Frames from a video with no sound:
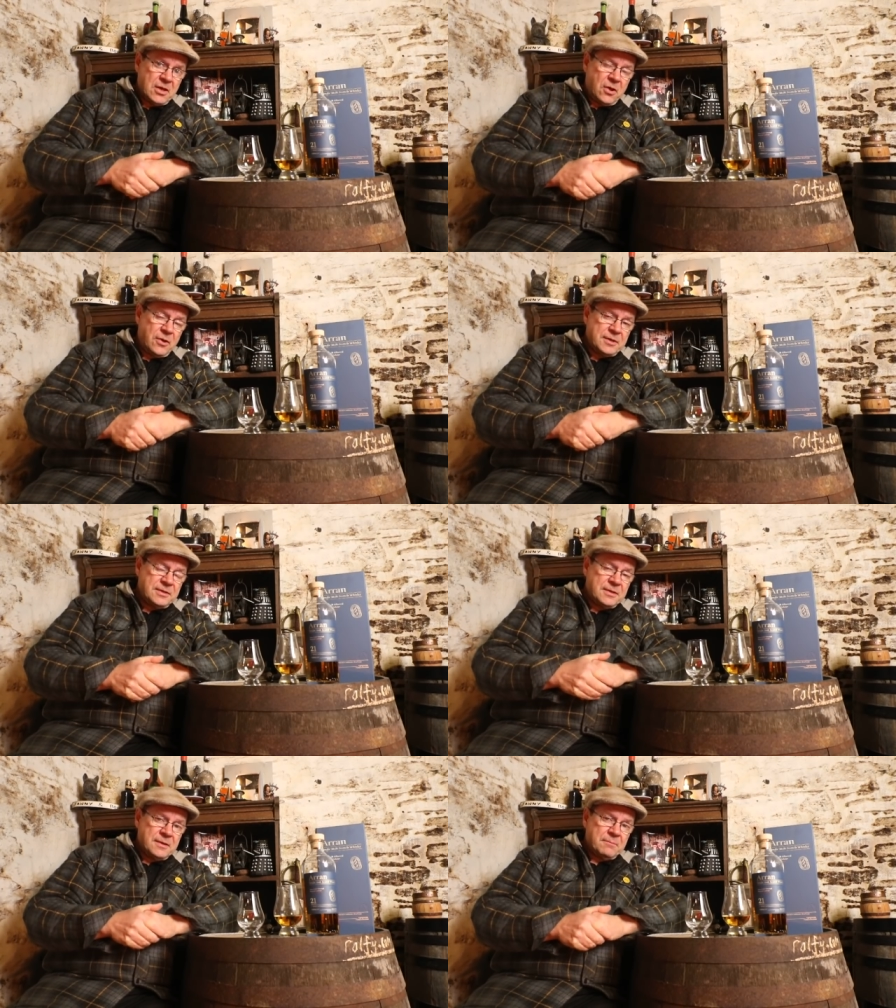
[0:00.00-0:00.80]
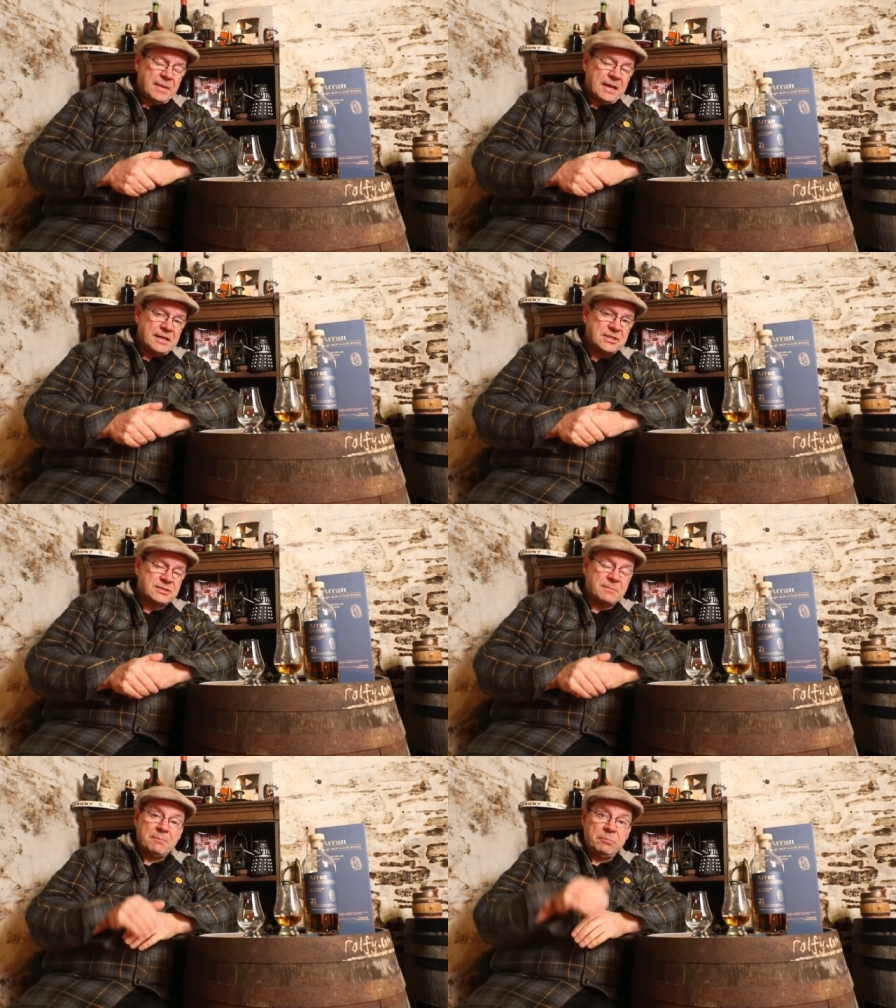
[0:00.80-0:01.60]
on my
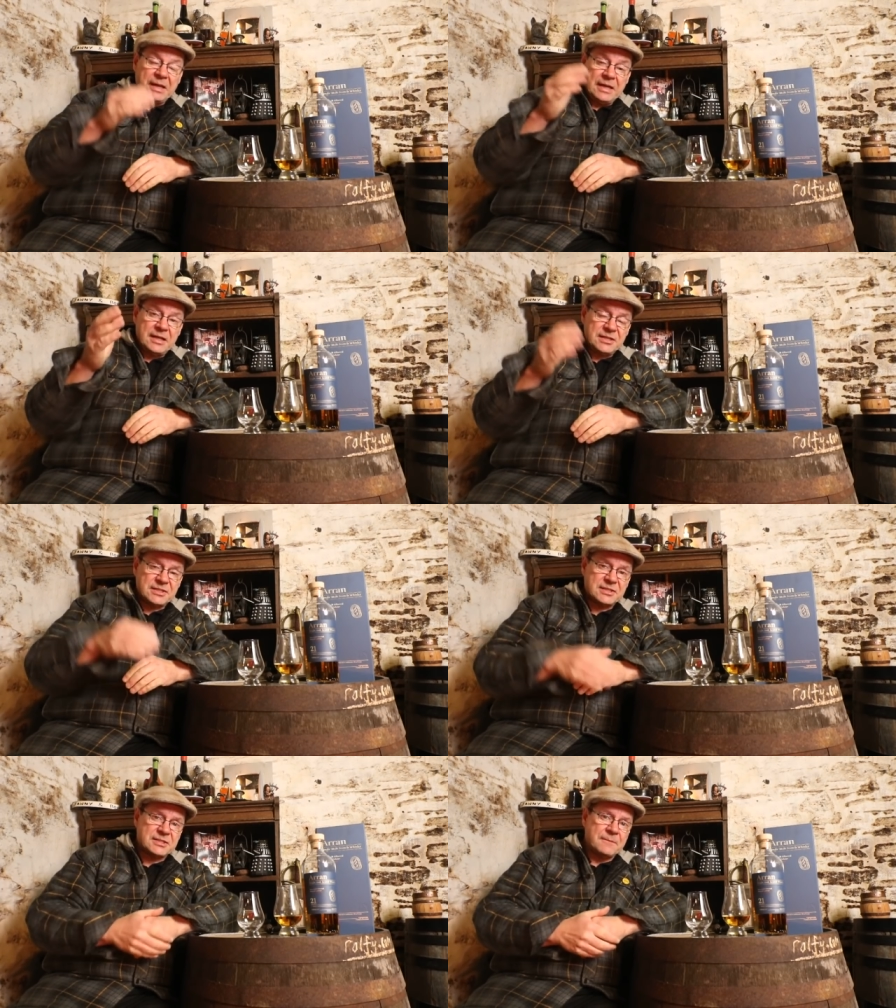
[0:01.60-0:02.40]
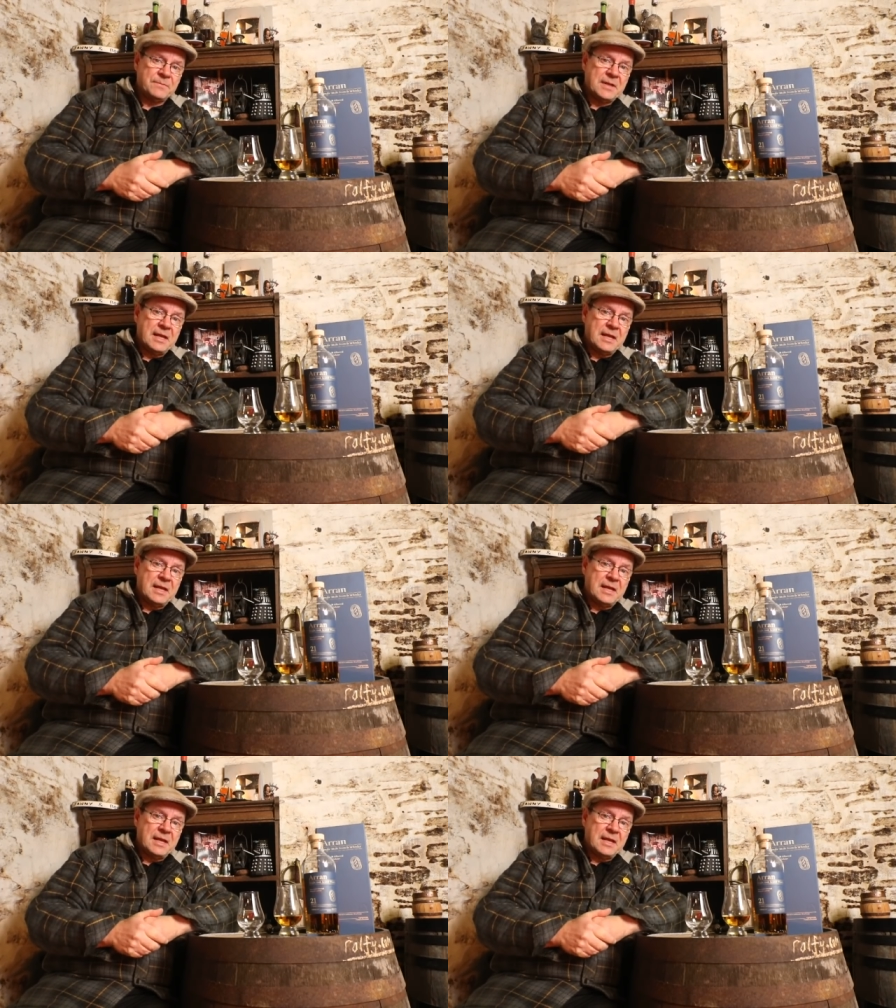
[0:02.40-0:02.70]
list, my playlists.